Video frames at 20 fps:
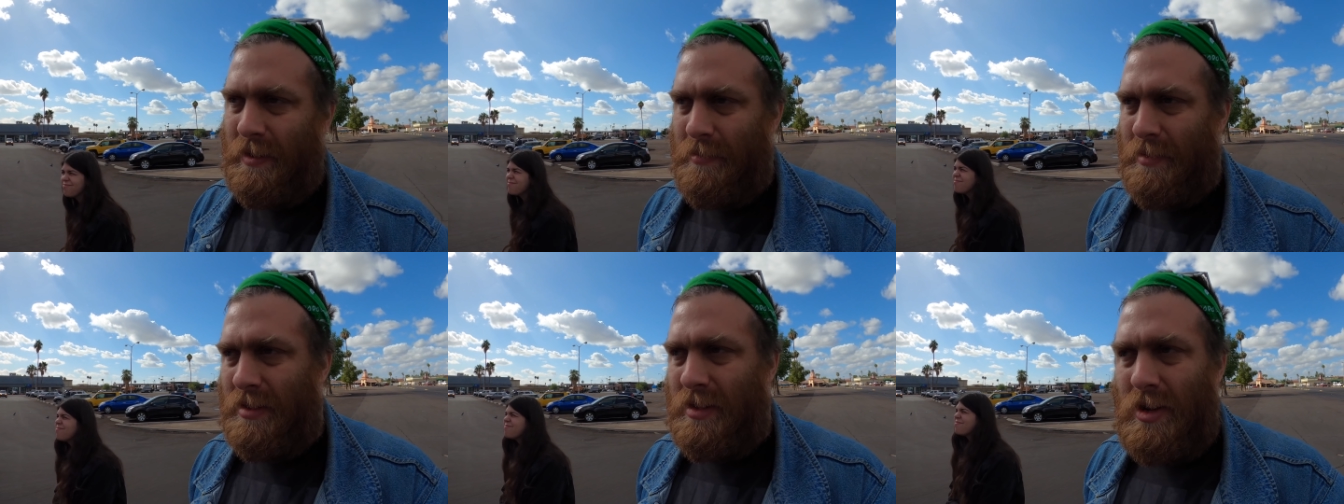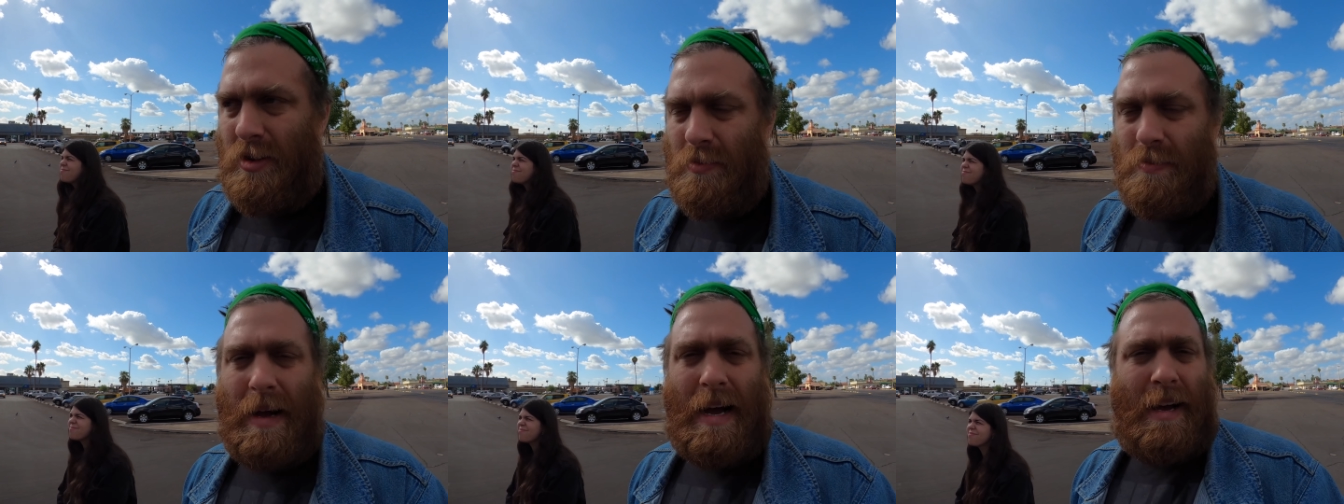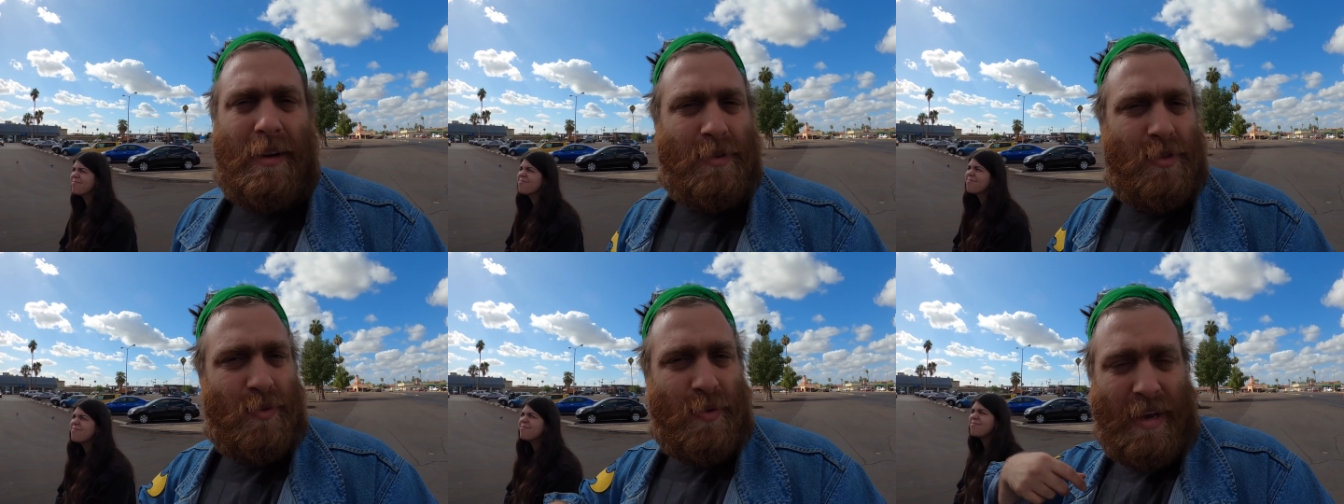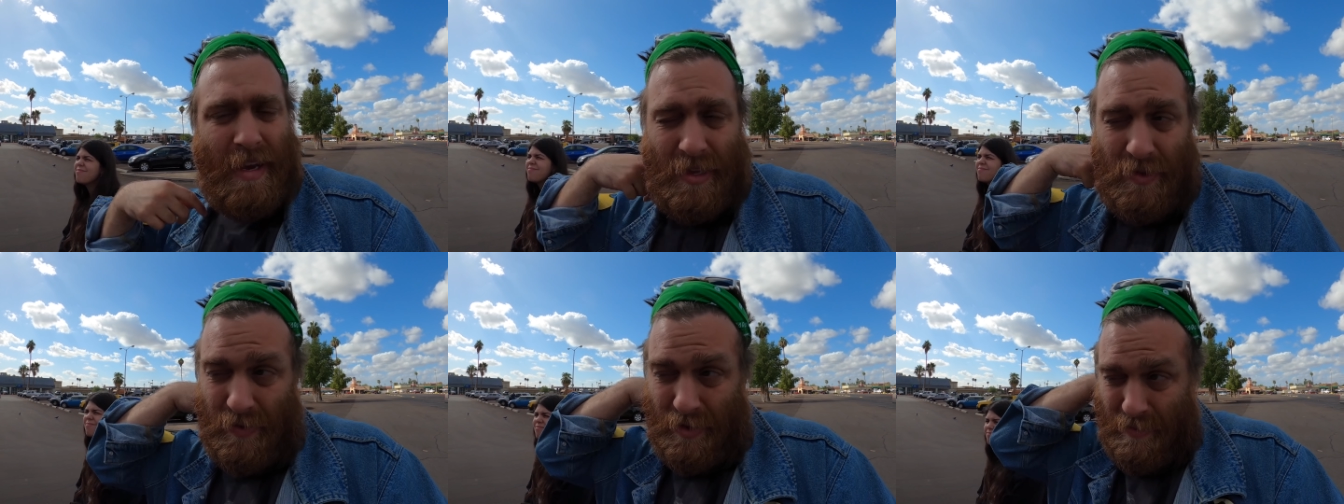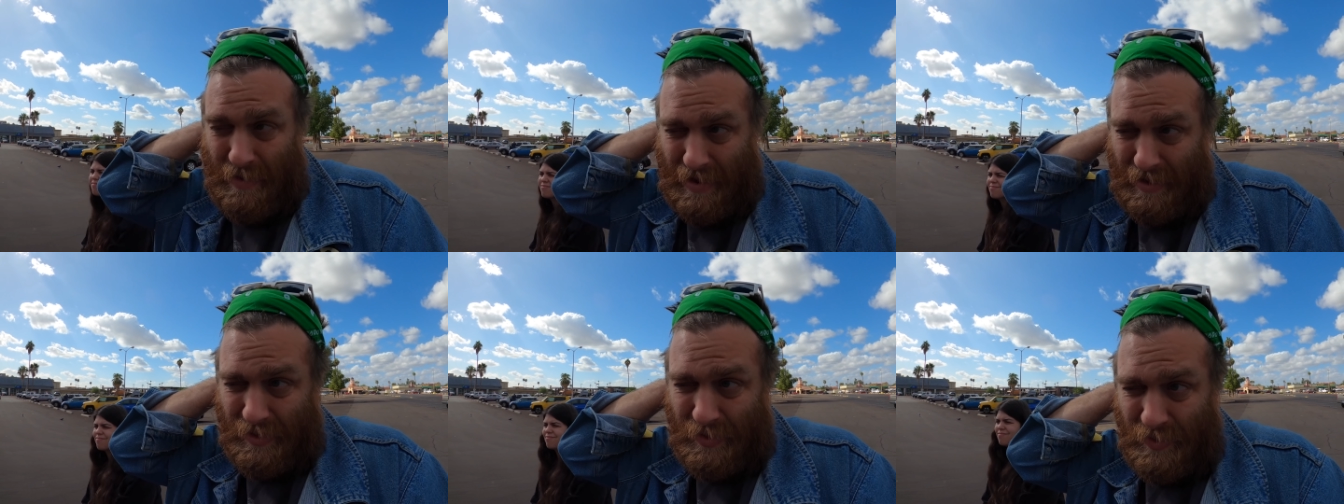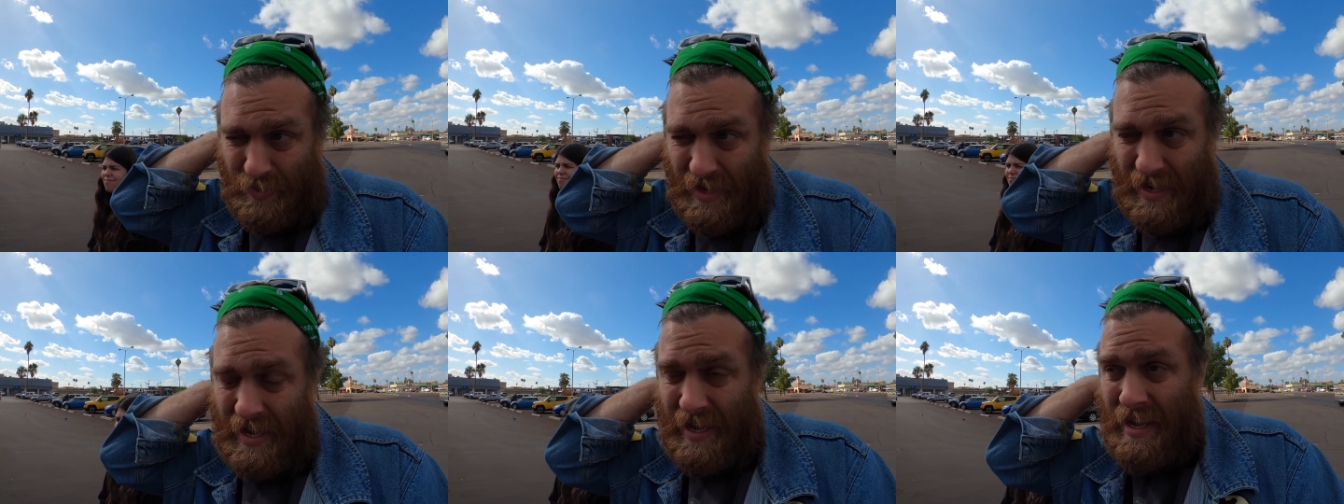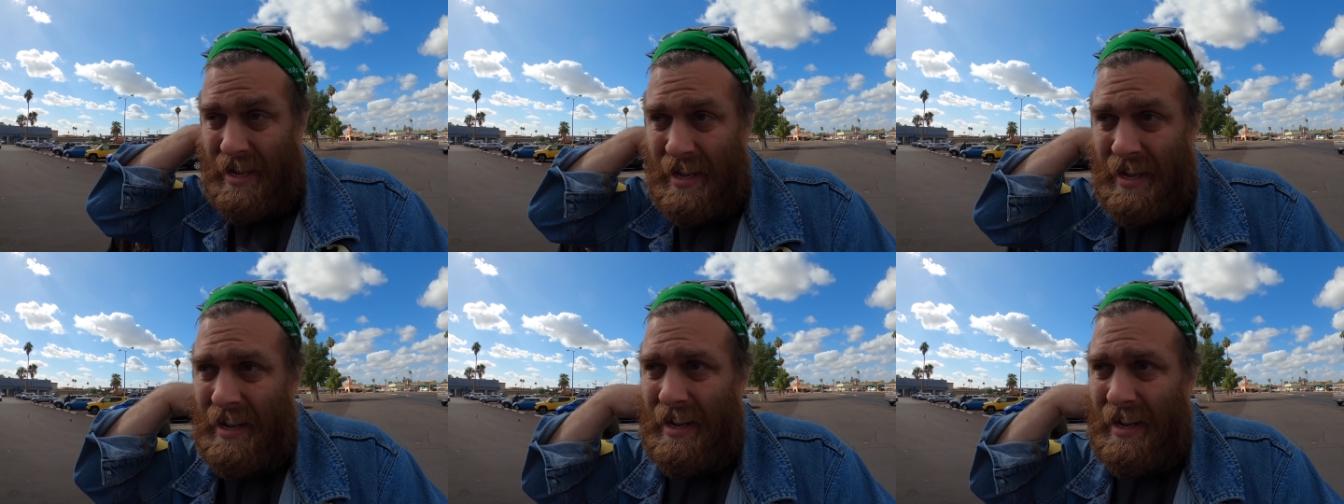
I mean, 2 miles away, 3 miles away.